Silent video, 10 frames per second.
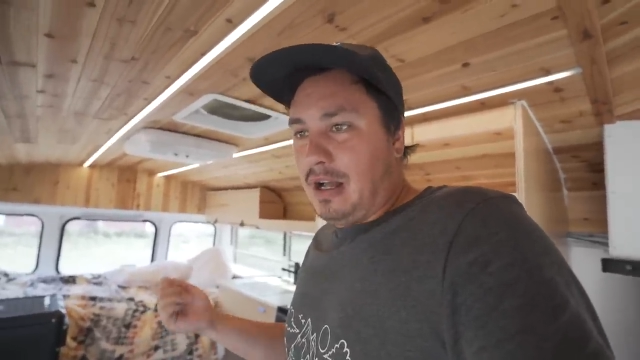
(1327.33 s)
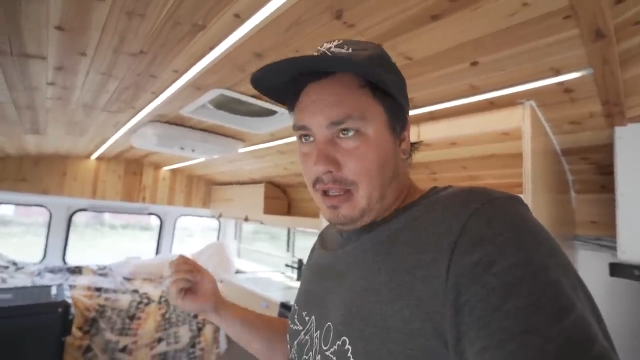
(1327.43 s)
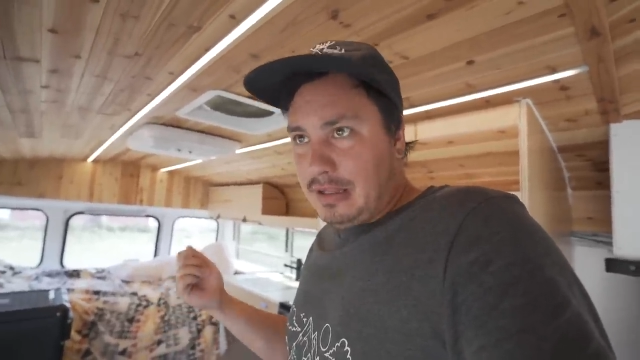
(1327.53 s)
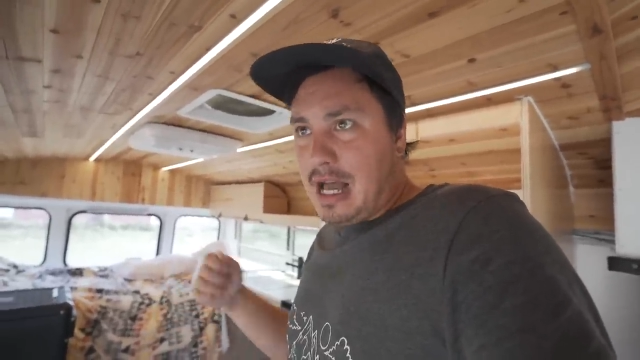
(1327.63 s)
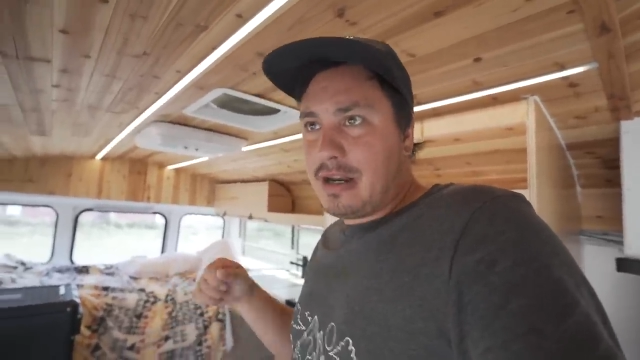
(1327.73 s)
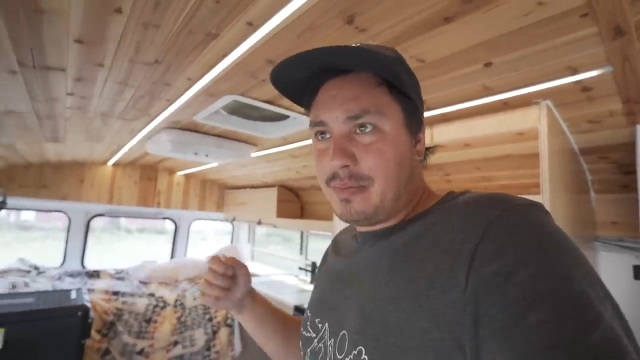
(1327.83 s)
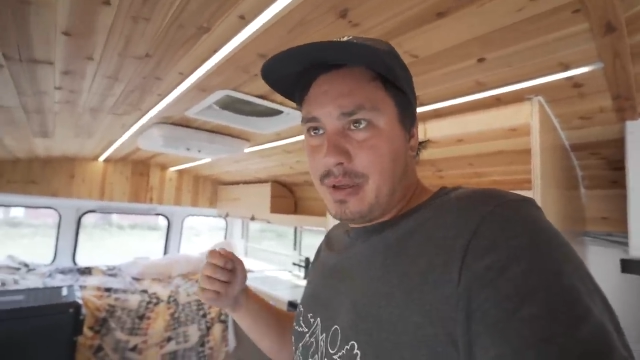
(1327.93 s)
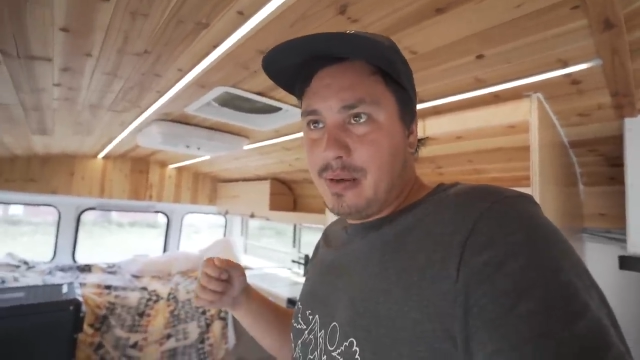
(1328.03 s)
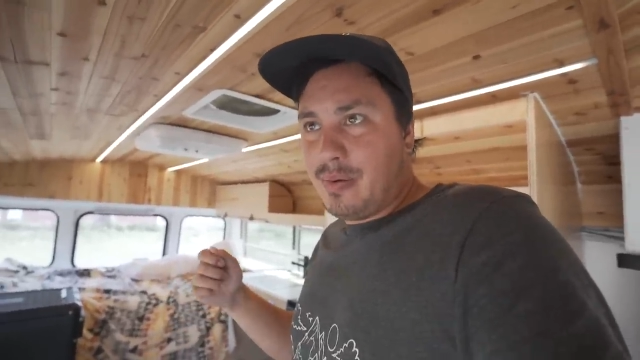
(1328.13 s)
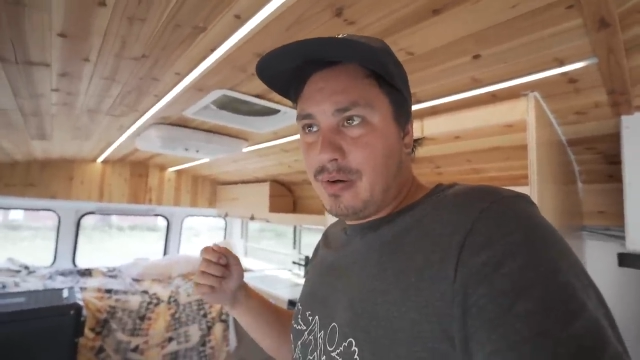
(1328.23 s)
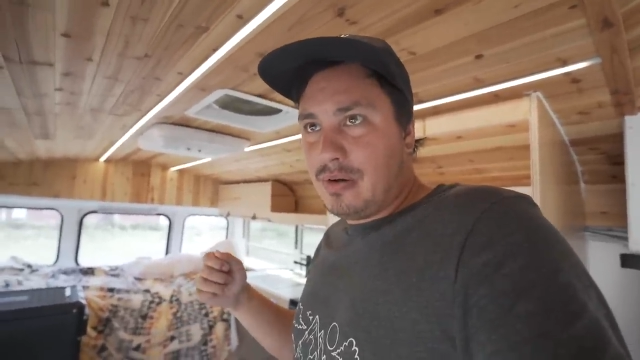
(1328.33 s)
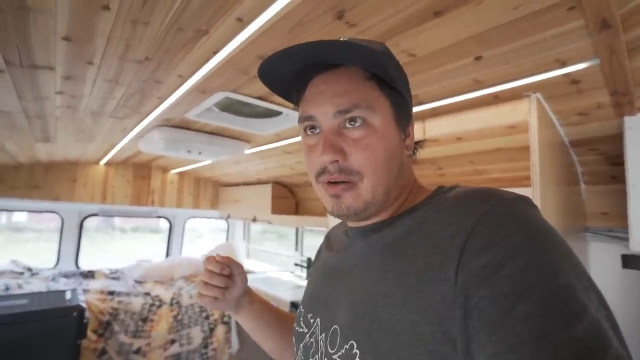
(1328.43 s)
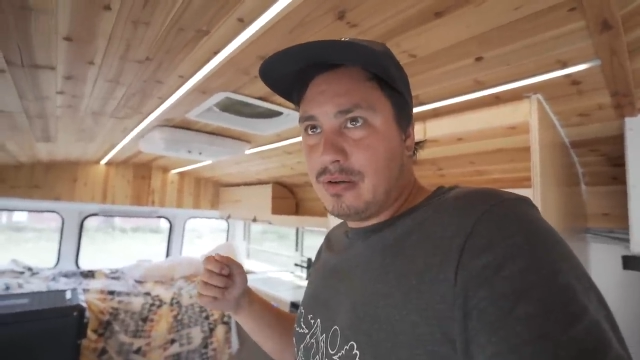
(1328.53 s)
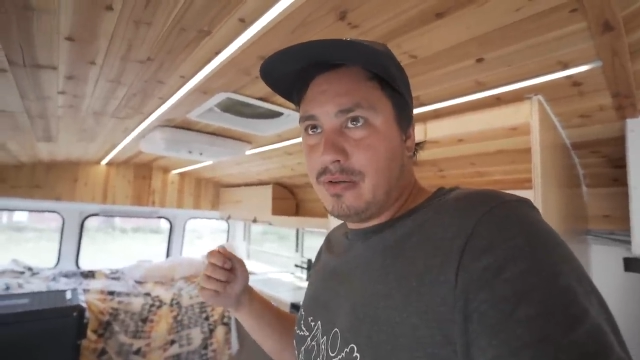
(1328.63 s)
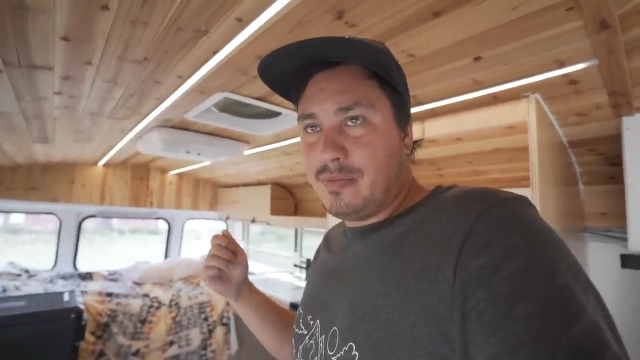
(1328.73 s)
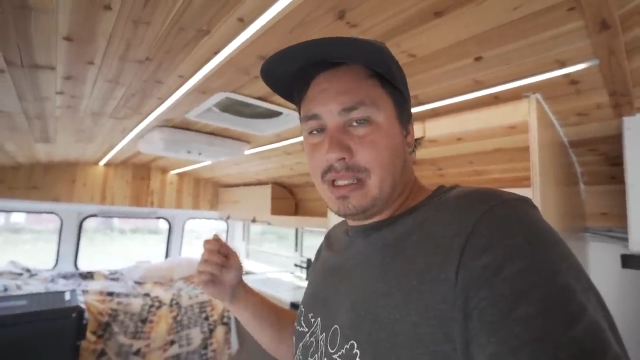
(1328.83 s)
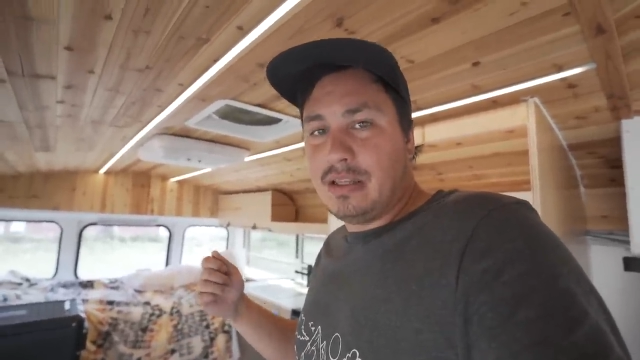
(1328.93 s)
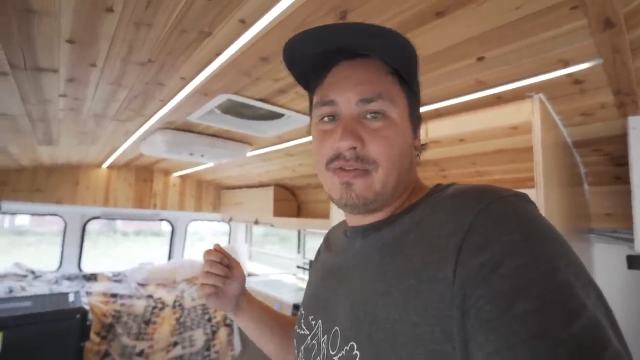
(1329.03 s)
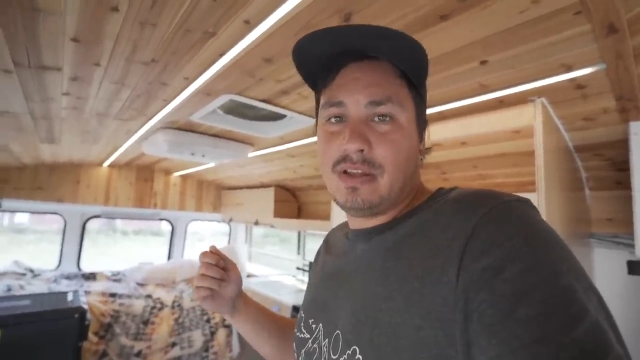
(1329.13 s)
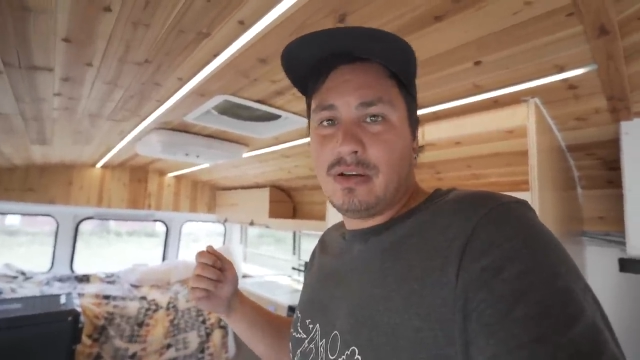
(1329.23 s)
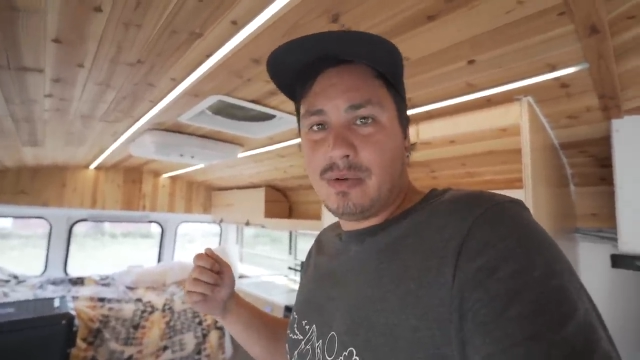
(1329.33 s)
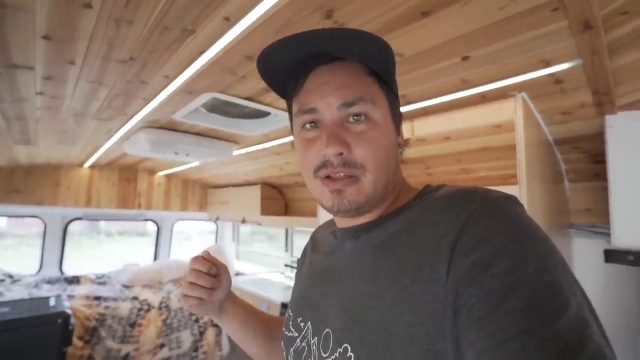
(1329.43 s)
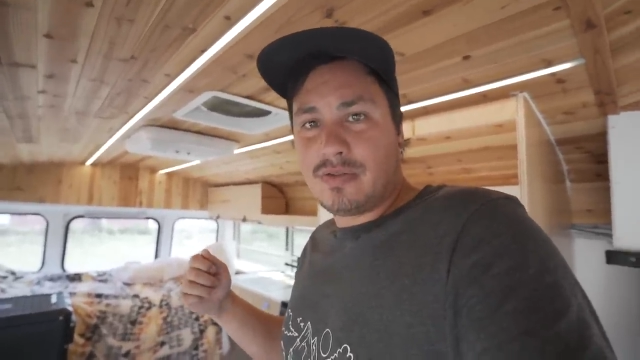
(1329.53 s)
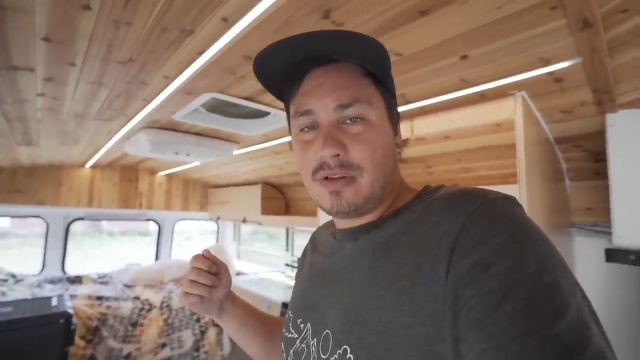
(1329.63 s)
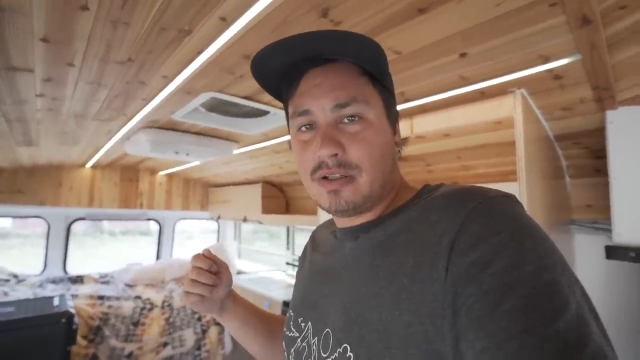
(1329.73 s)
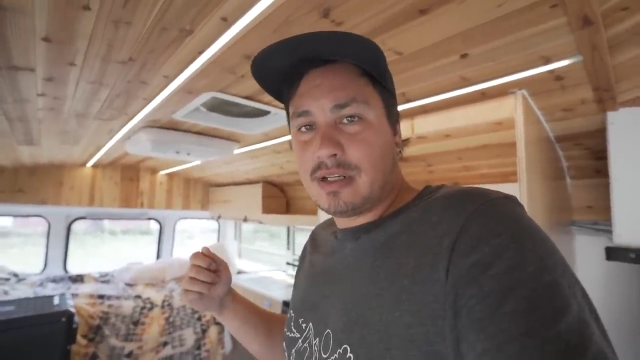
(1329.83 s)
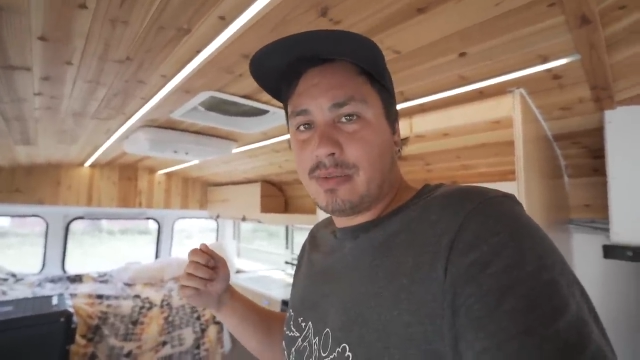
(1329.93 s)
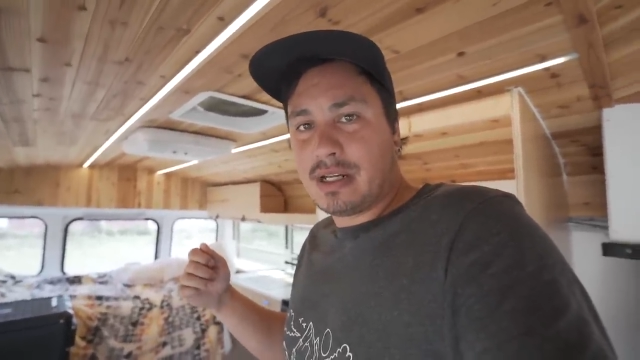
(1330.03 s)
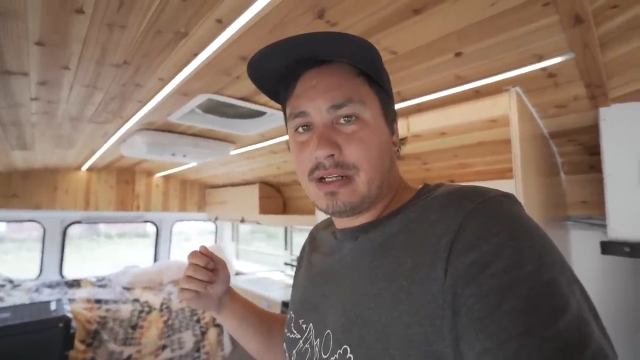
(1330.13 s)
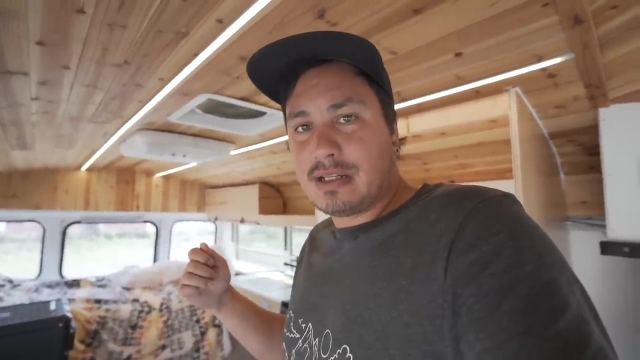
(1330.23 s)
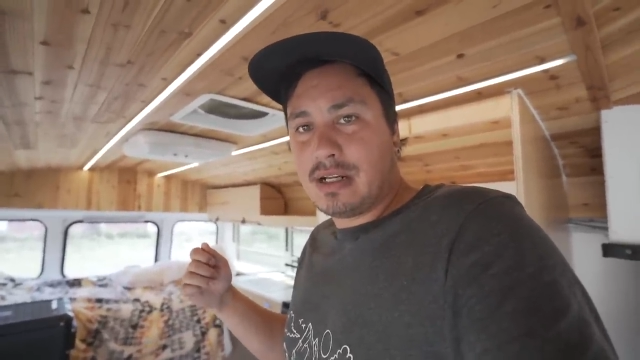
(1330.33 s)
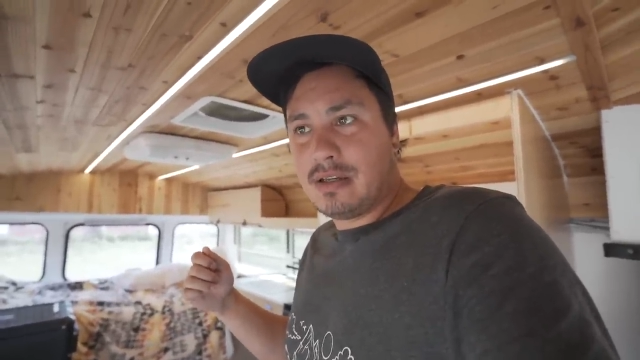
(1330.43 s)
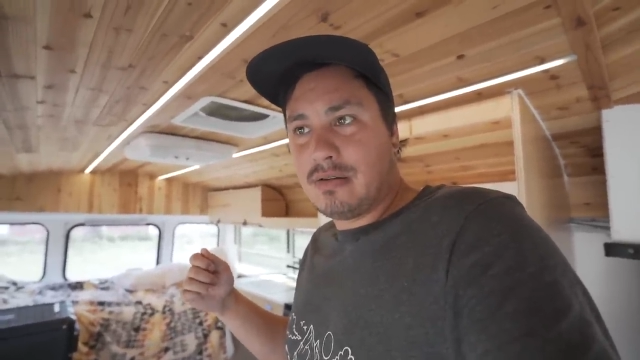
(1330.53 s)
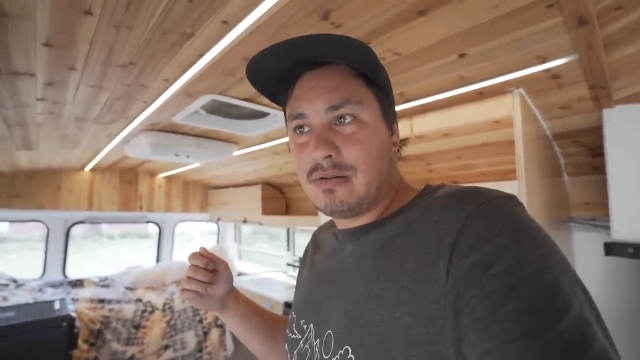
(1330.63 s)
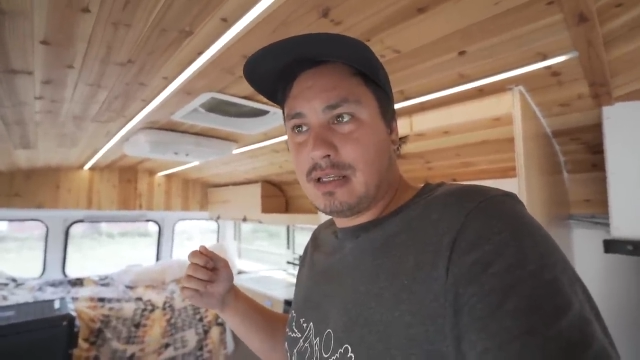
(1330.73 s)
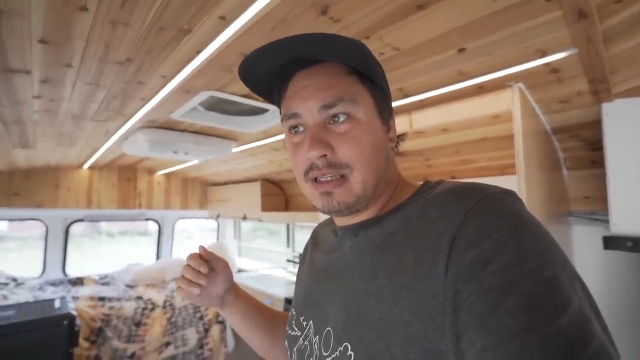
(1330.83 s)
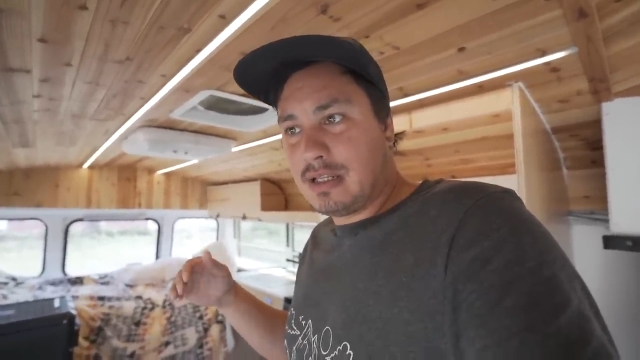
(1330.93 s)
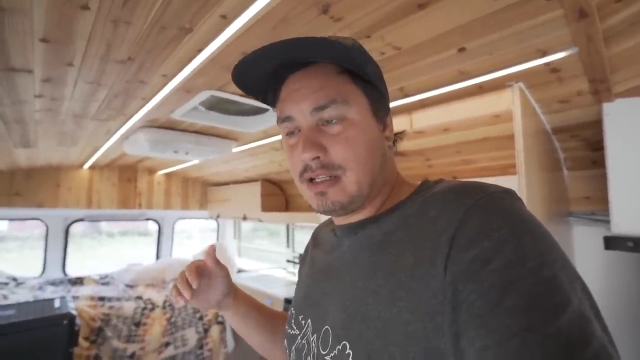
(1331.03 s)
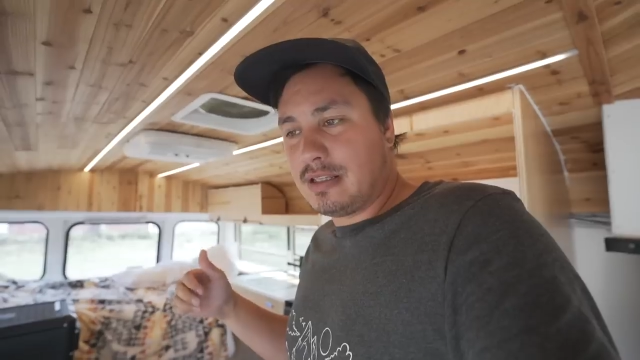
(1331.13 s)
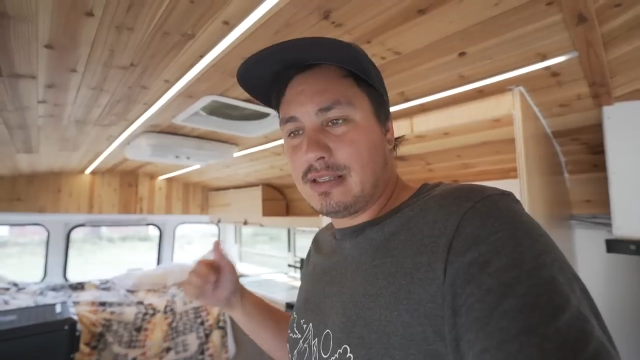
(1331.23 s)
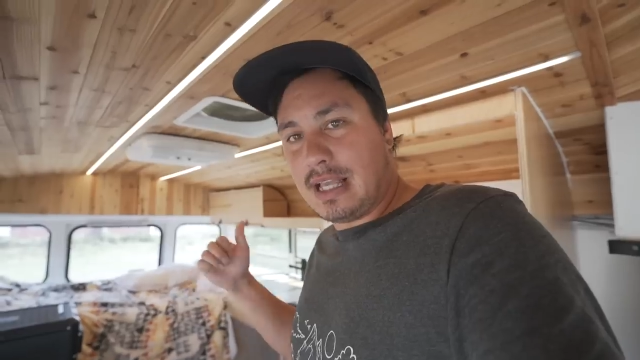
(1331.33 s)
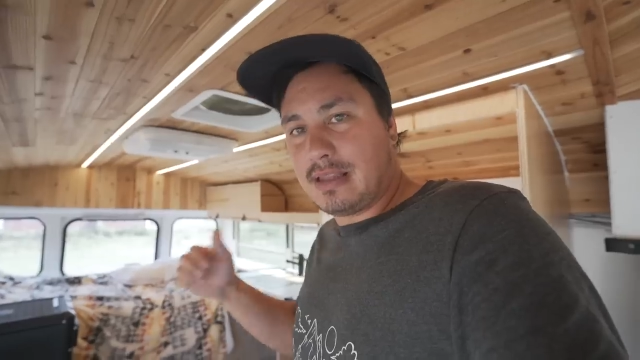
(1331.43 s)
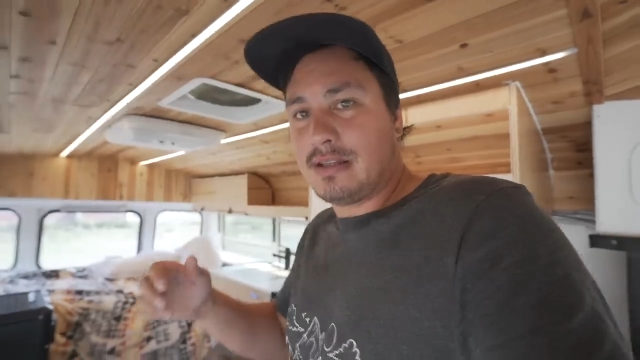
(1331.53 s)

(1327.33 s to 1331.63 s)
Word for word: A lot of people who've been living in their bus for a long time are gonna tell you that they just set the